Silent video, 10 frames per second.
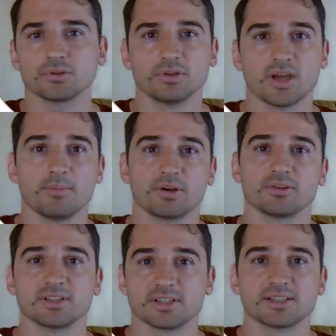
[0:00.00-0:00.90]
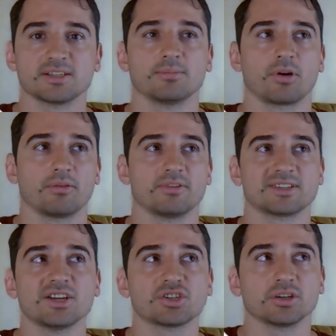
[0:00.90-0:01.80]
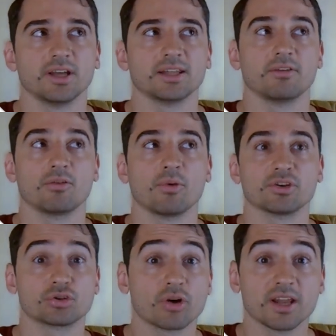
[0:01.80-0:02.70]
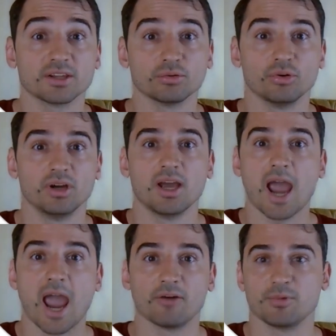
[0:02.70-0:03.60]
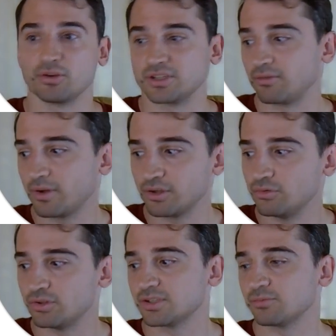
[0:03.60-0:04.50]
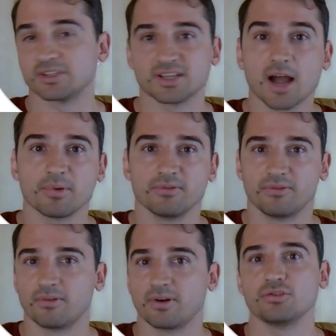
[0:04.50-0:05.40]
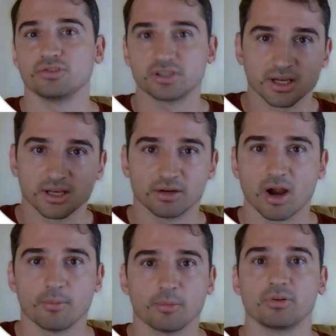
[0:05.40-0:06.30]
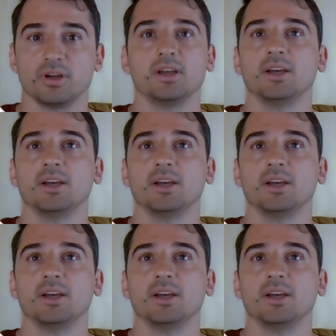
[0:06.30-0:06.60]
to them, because it's a simple conversation that everyone trained to have, because everyone uses WhatsApp, everyone uses Telegram or